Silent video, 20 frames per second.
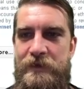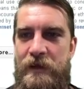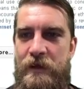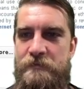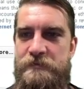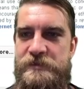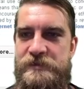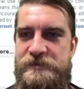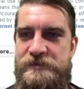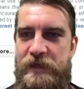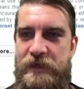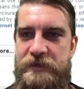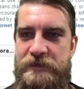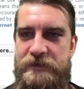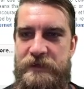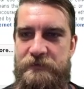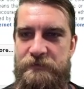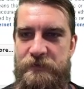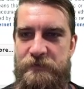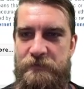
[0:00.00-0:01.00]
I'm just
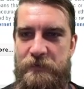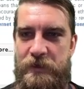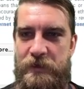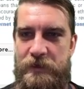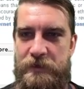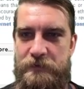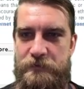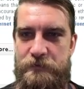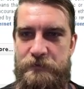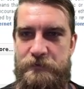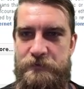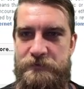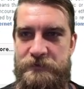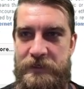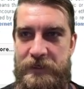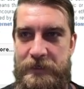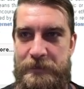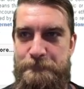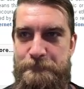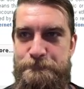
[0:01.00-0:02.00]
signing in with my Google
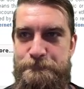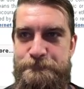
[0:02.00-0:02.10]
name.